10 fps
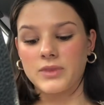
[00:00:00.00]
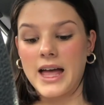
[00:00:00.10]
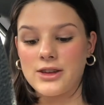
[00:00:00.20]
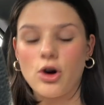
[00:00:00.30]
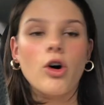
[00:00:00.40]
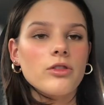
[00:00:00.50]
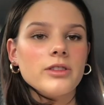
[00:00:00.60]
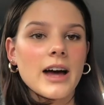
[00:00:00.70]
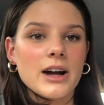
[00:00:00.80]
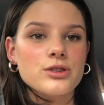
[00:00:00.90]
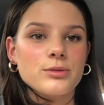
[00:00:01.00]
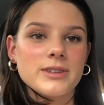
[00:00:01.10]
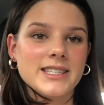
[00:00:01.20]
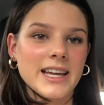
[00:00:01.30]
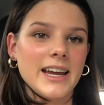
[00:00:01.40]
And on the actual
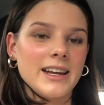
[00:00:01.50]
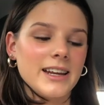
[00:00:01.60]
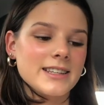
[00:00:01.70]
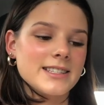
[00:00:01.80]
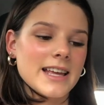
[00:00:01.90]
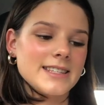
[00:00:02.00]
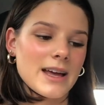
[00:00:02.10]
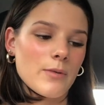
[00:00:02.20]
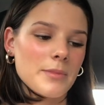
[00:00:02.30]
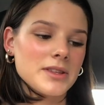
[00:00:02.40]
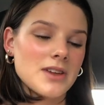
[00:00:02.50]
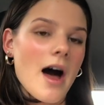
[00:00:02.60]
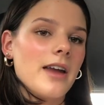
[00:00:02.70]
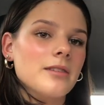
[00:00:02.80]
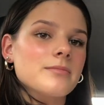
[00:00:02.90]
receipt, it says they're women's
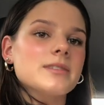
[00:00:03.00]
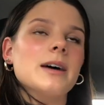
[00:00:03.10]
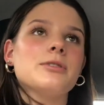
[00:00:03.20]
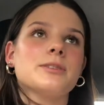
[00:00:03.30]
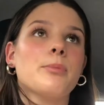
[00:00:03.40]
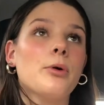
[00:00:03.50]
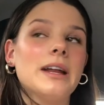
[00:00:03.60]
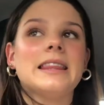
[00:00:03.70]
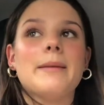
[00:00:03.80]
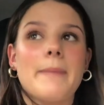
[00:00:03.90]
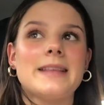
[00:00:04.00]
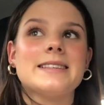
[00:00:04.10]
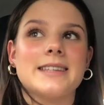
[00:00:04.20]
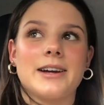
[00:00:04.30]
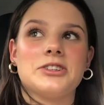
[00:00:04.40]
items. They were just put in the
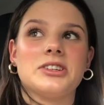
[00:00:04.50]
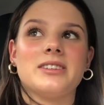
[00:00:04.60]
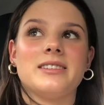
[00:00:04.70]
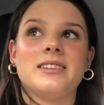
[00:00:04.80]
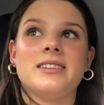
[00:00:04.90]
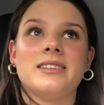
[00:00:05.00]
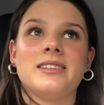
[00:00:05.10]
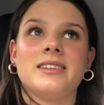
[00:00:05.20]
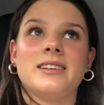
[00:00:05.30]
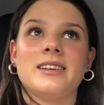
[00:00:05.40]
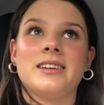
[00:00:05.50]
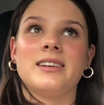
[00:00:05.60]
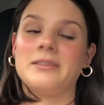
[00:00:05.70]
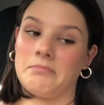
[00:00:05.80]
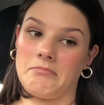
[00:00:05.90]
men's section.
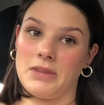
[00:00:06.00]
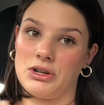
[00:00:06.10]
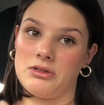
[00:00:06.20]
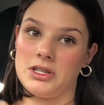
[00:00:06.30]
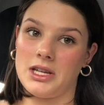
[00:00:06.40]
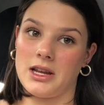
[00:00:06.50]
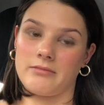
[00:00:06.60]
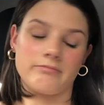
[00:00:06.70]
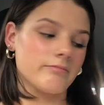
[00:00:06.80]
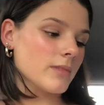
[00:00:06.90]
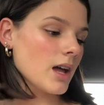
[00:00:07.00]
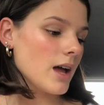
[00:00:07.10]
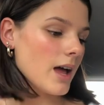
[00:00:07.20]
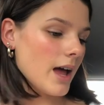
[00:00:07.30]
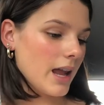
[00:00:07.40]
Interesting.
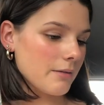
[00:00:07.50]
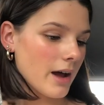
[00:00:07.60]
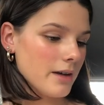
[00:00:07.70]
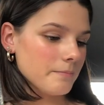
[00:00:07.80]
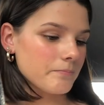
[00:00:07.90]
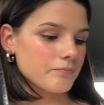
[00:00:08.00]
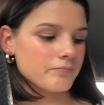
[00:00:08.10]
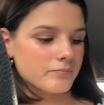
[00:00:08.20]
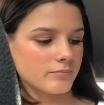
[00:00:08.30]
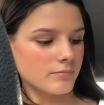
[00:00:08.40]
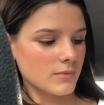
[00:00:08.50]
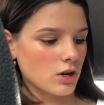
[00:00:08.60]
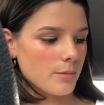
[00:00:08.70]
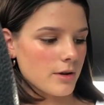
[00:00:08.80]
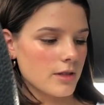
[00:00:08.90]
Anyway,
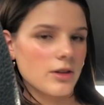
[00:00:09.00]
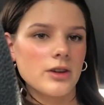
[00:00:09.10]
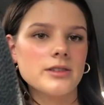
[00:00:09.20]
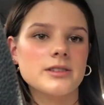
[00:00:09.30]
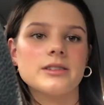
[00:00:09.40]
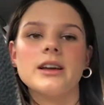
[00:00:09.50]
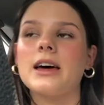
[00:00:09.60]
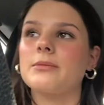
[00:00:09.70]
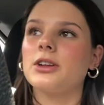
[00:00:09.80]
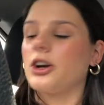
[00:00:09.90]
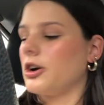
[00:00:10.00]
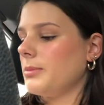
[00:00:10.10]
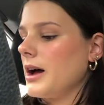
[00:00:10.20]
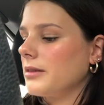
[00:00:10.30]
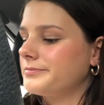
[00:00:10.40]
got both of those and I'm gonna go home
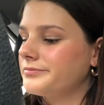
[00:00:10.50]
now.